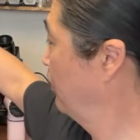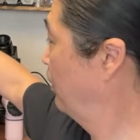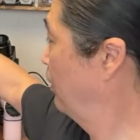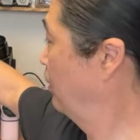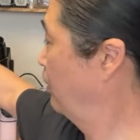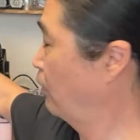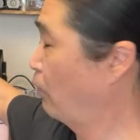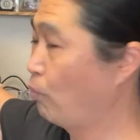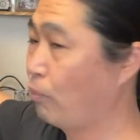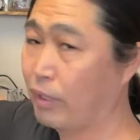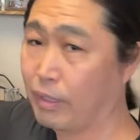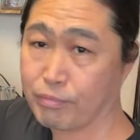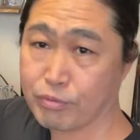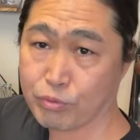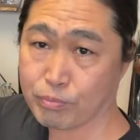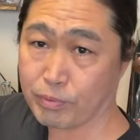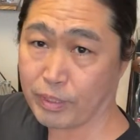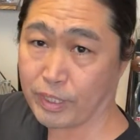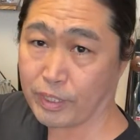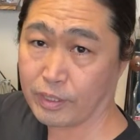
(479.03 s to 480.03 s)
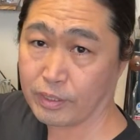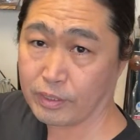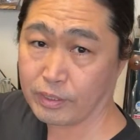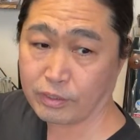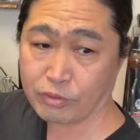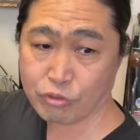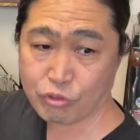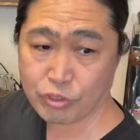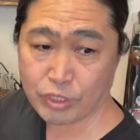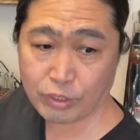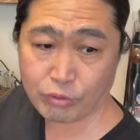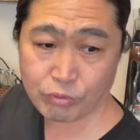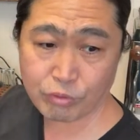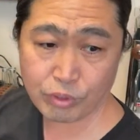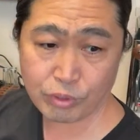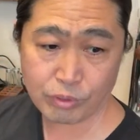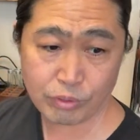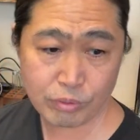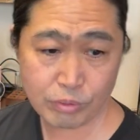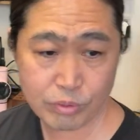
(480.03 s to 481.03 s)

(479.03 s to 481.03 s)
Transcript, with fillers: and the wave spring in Gen 2.